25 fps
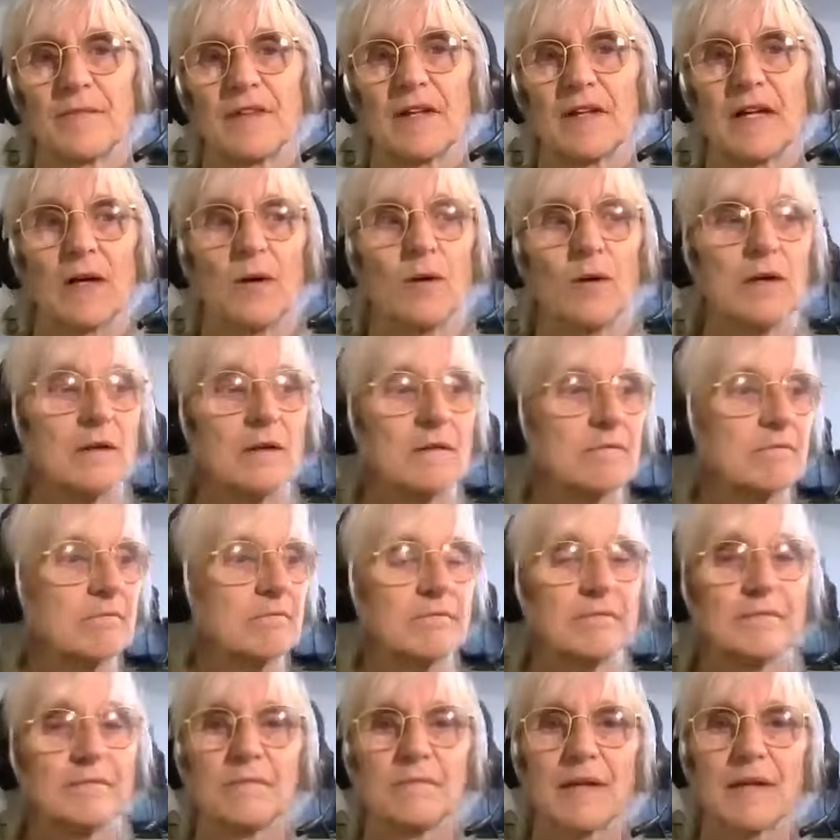So it
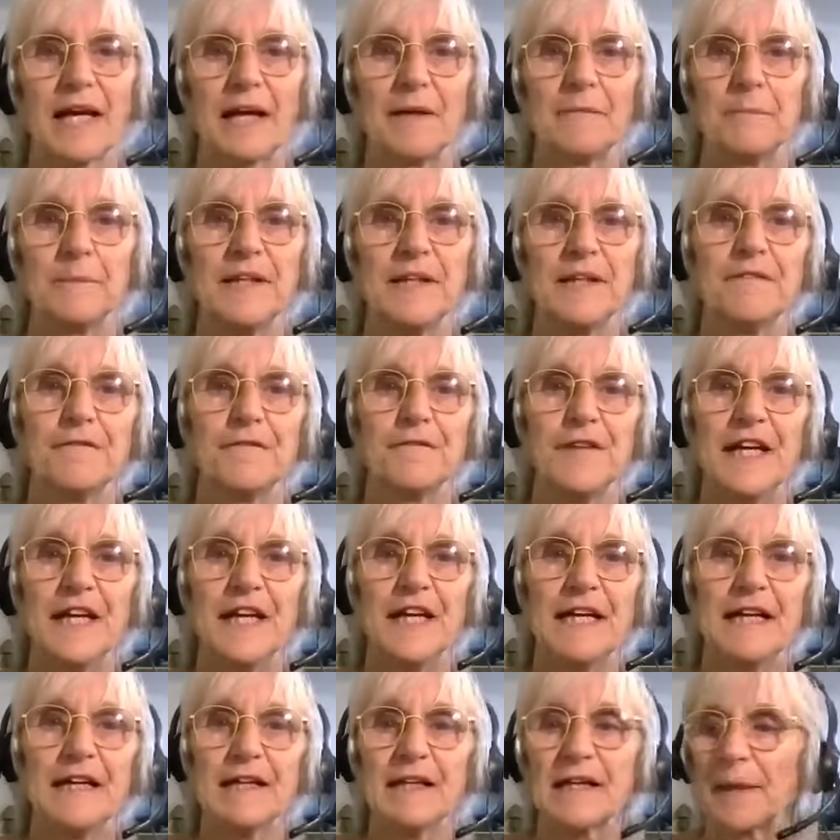can be
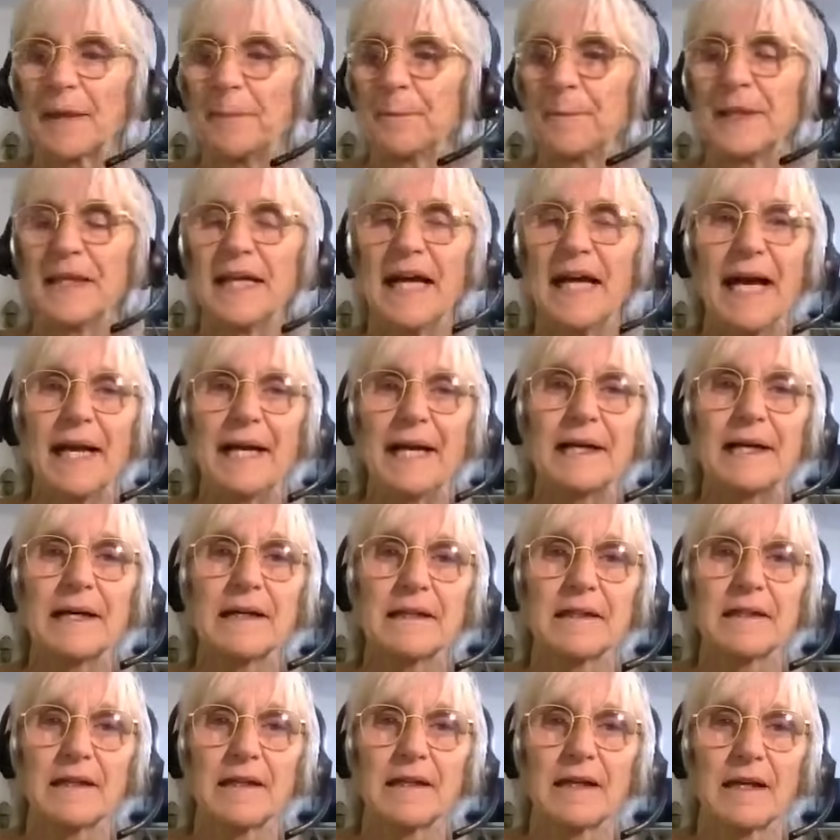fear, can be
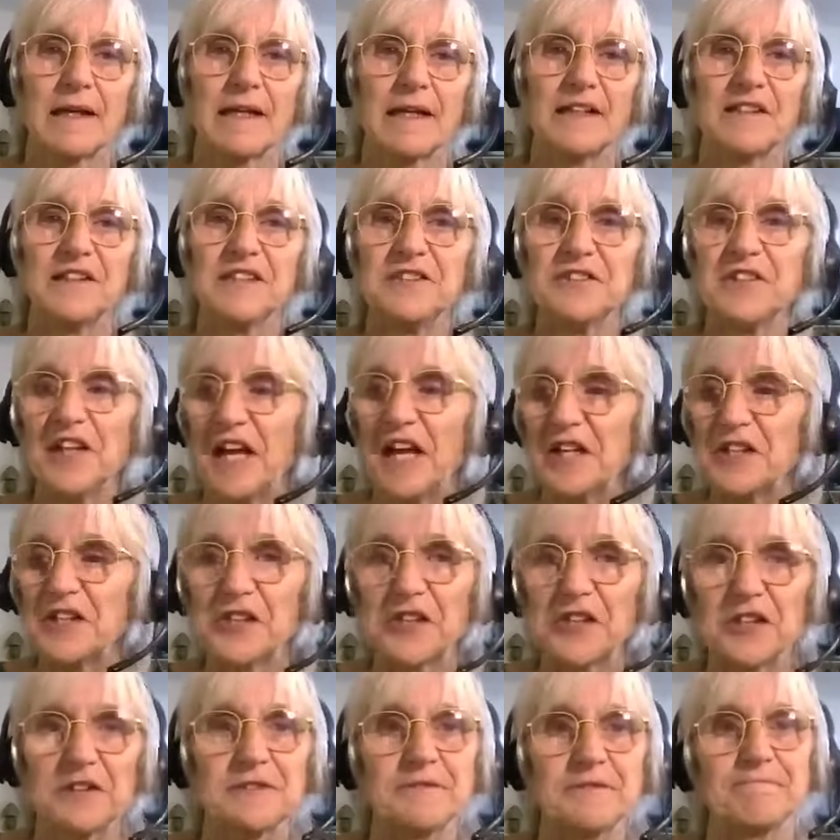anger,
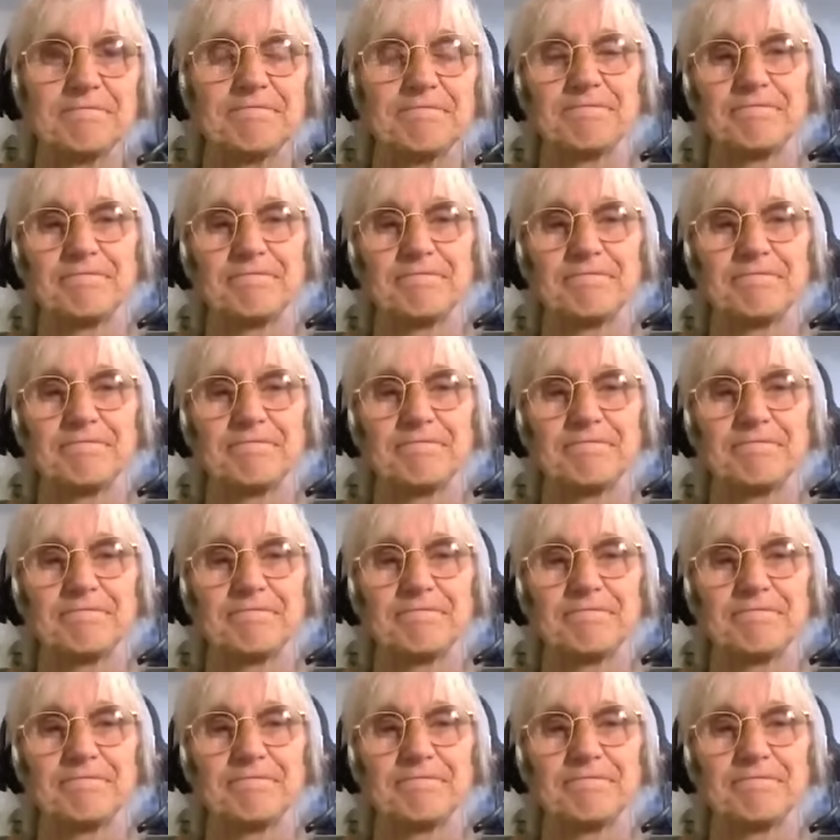irritation.